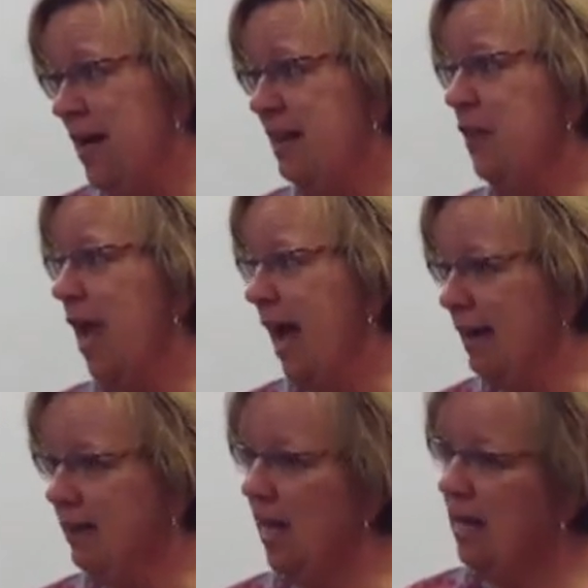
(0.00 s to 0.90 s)
generated
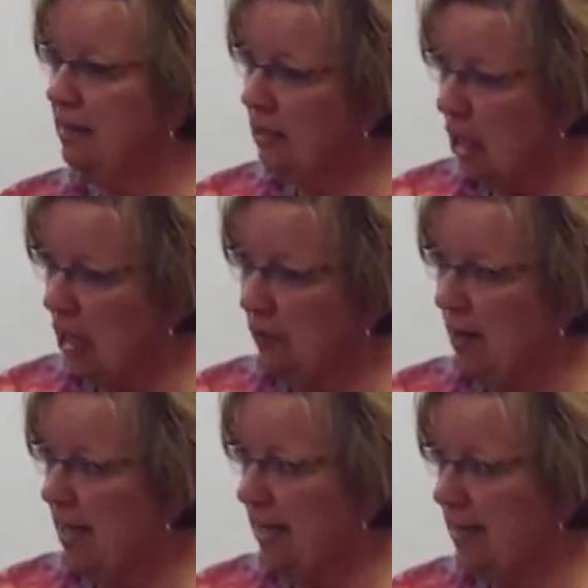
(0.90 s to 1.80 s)
that, then
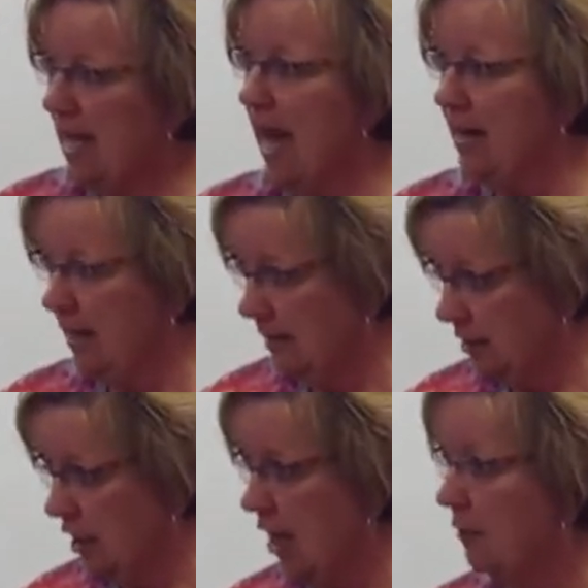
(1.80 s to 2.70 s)
generated that,
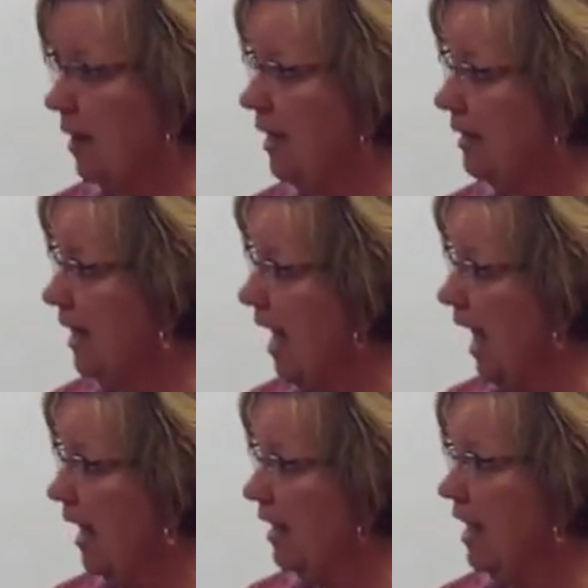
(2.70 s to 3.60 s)
and generated
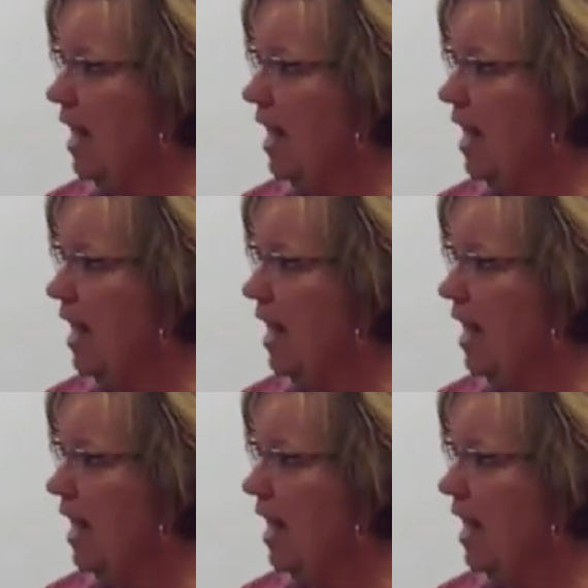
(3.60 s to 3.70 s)
that.